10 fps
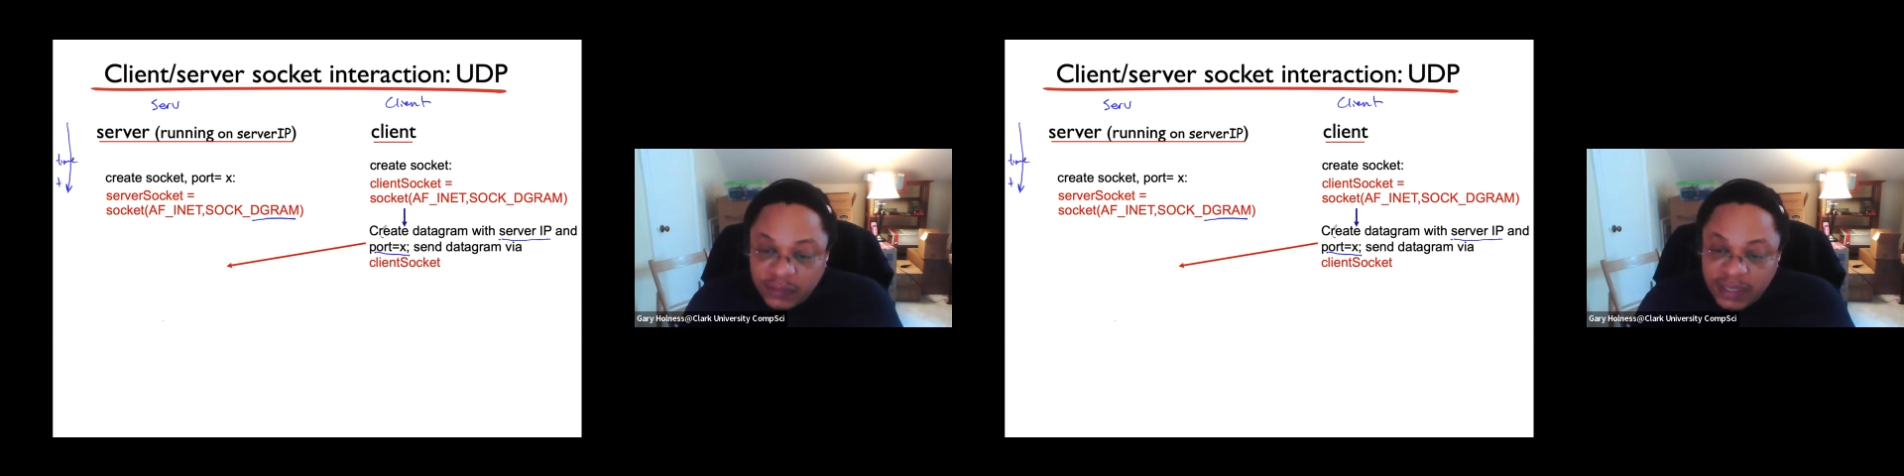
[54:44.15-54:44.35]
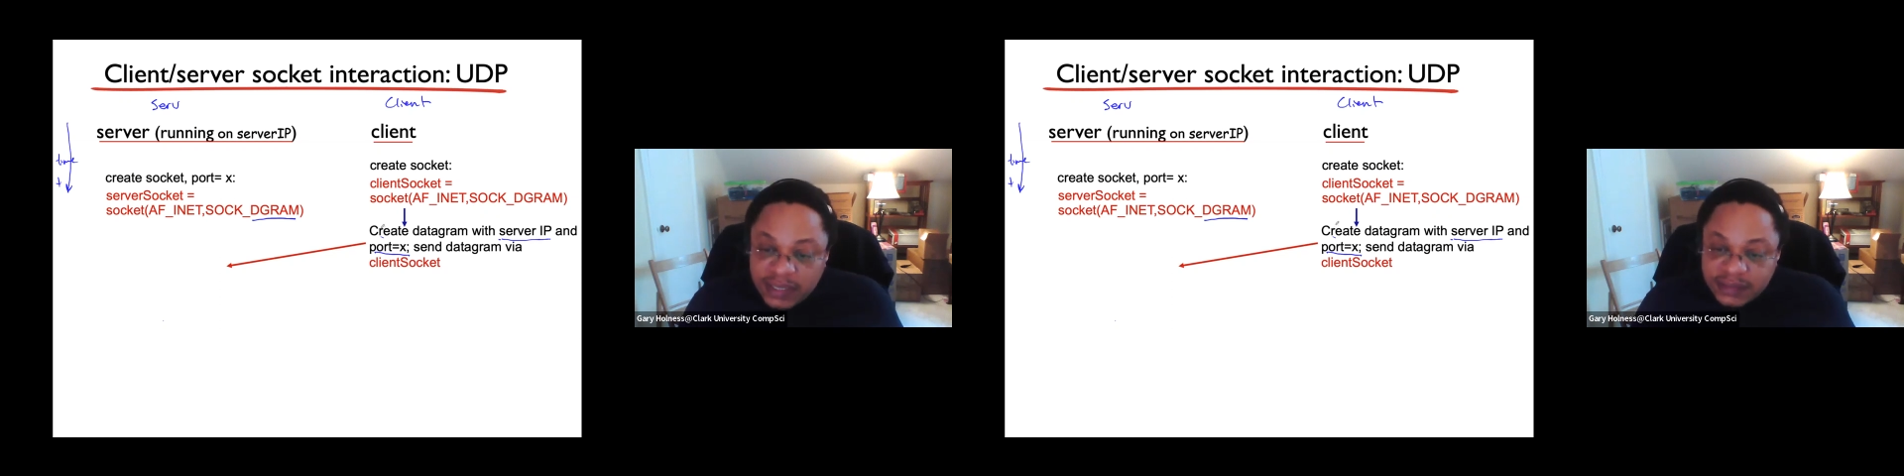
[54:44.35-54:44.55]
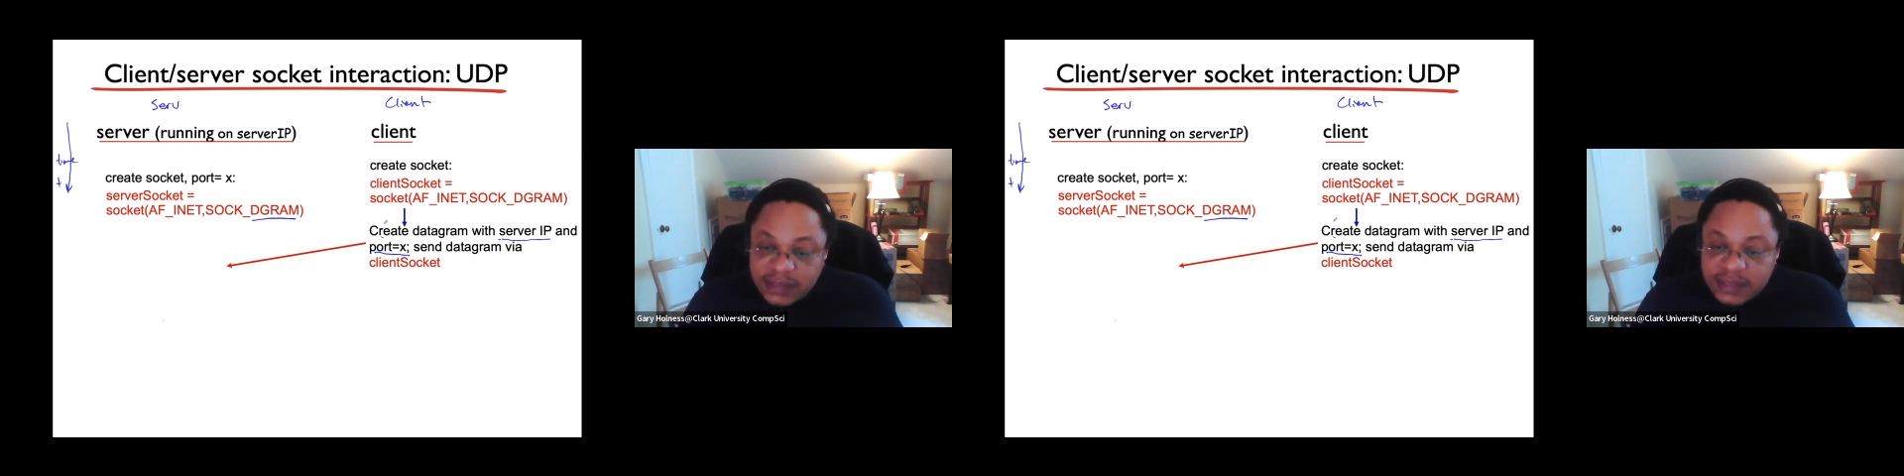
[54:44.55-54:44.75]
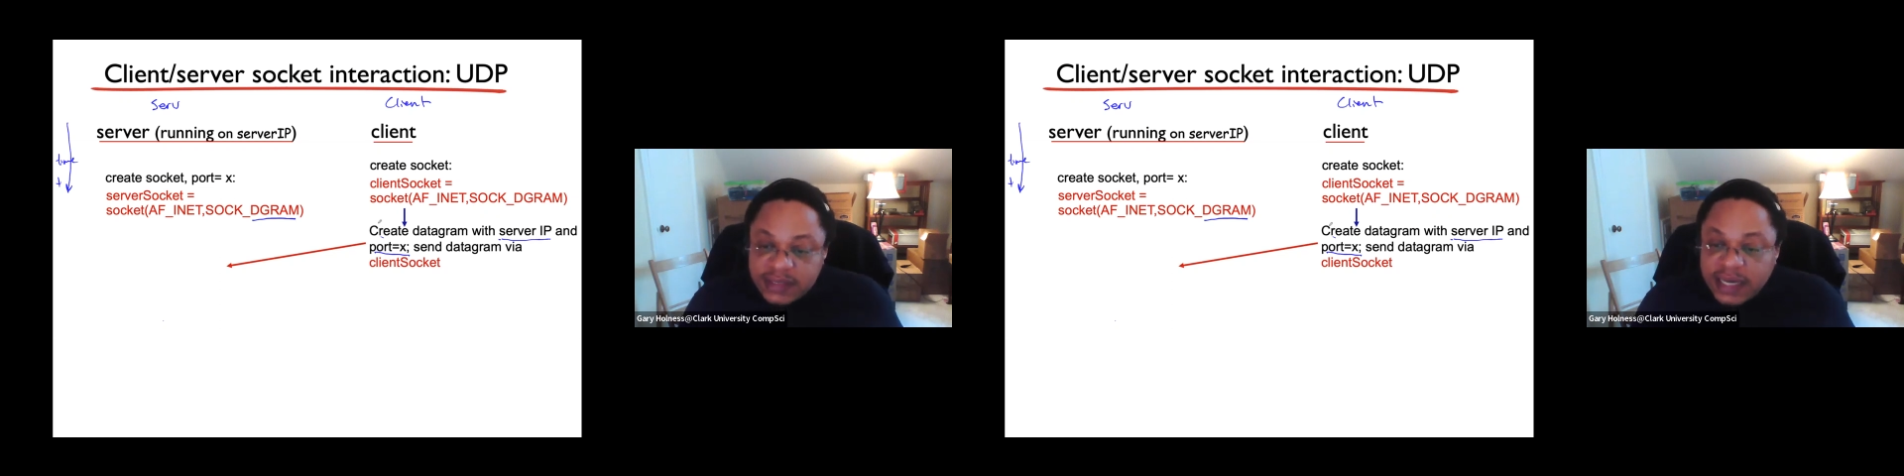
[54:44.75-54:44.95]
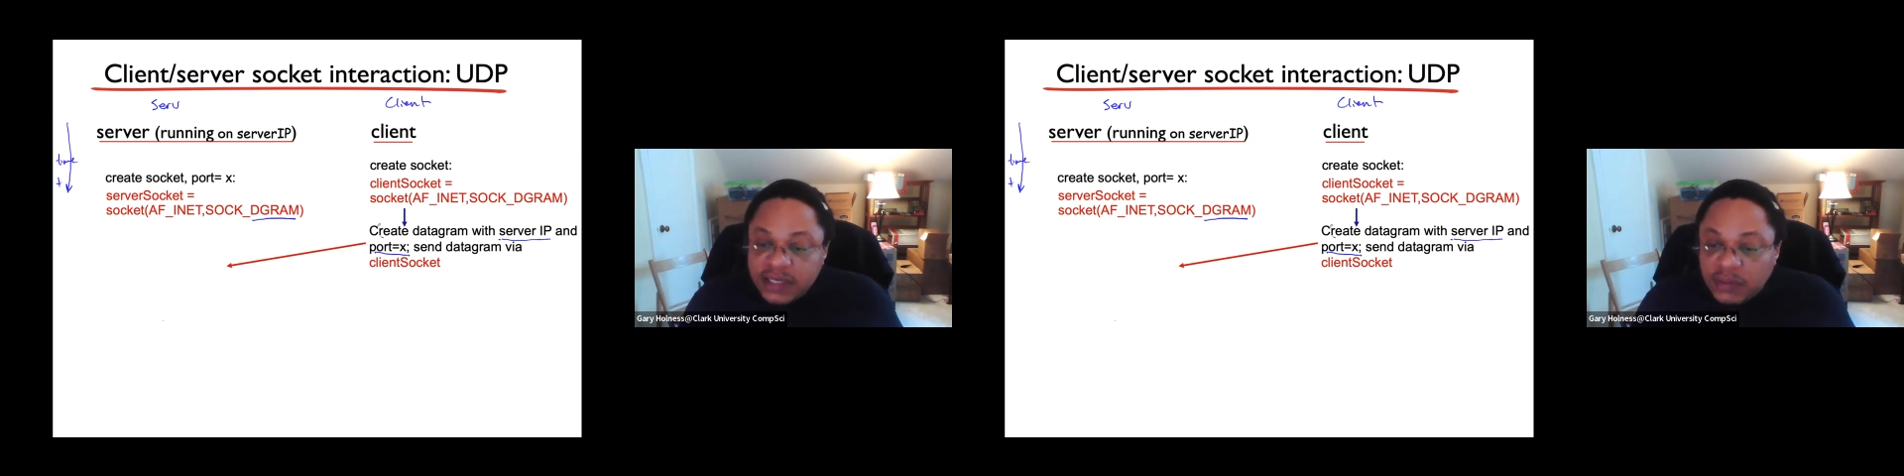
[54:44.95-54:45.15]
creates this
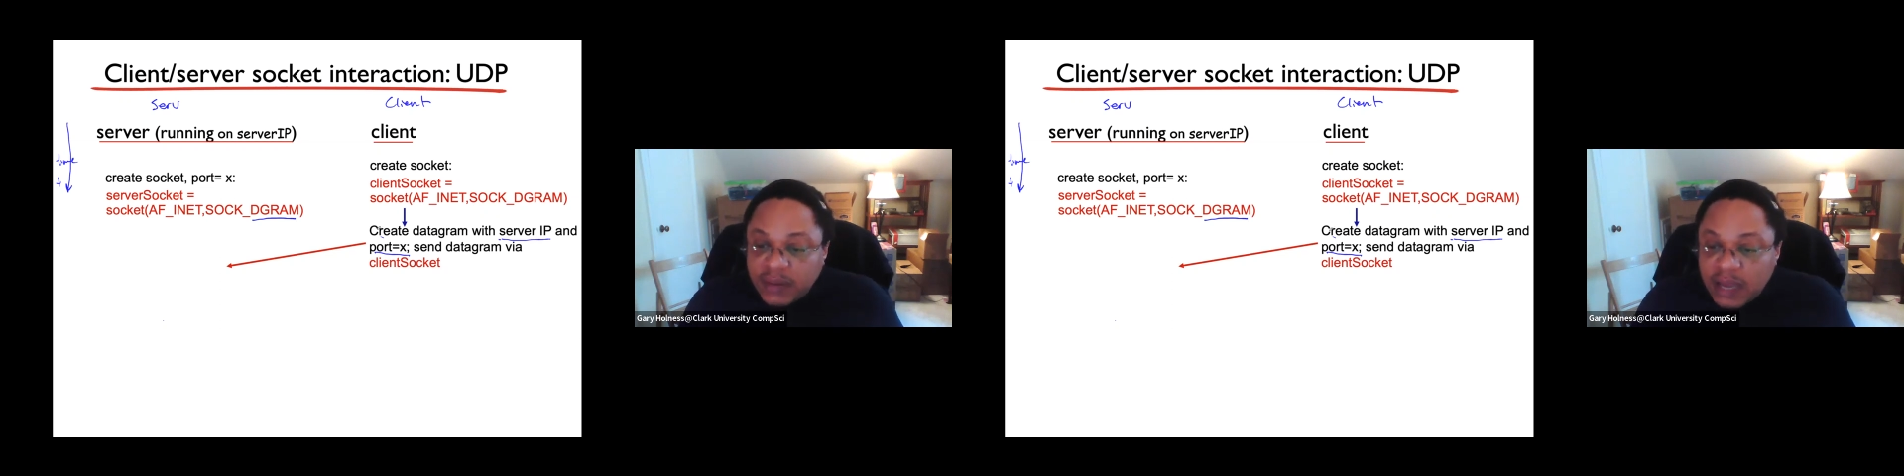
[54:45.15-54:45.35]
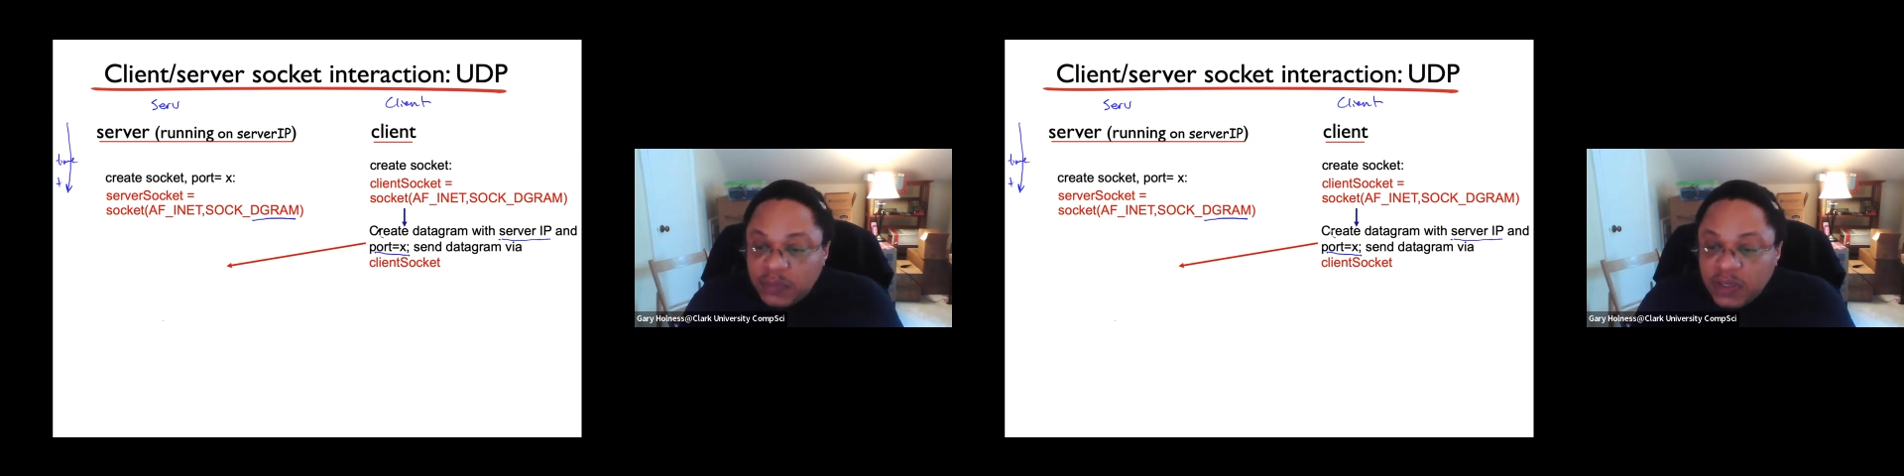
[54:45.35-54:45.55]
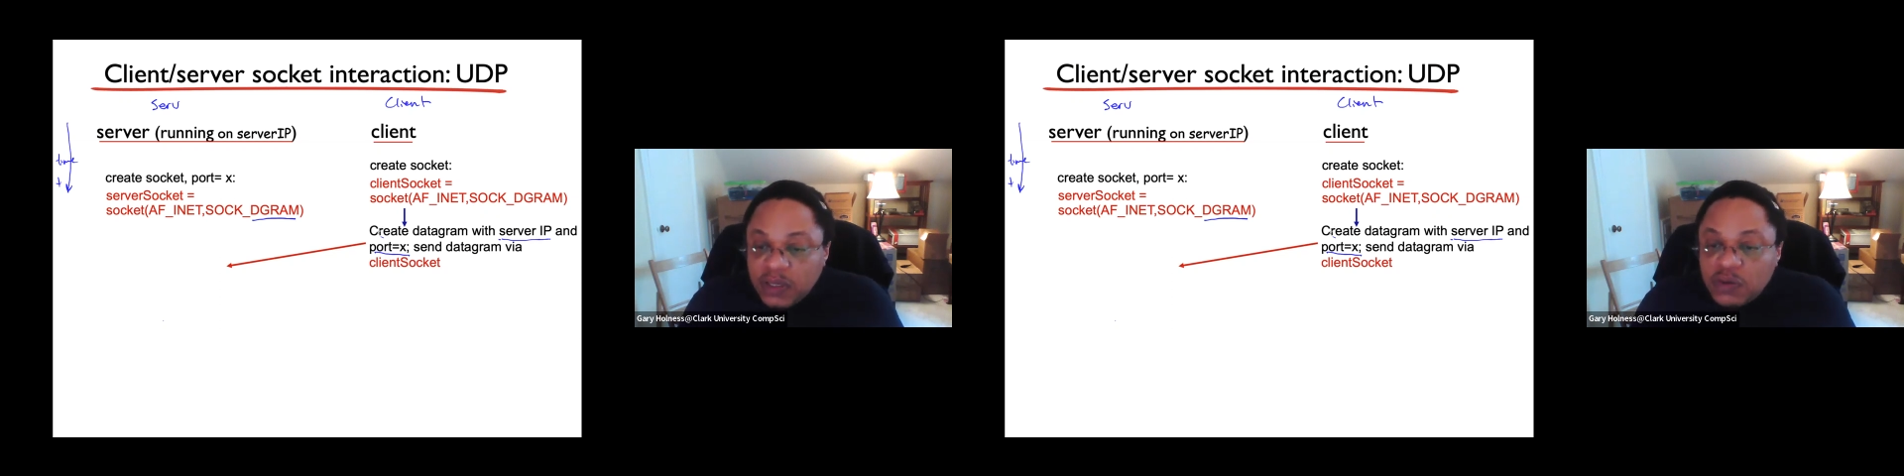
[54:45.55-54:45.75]
datagram,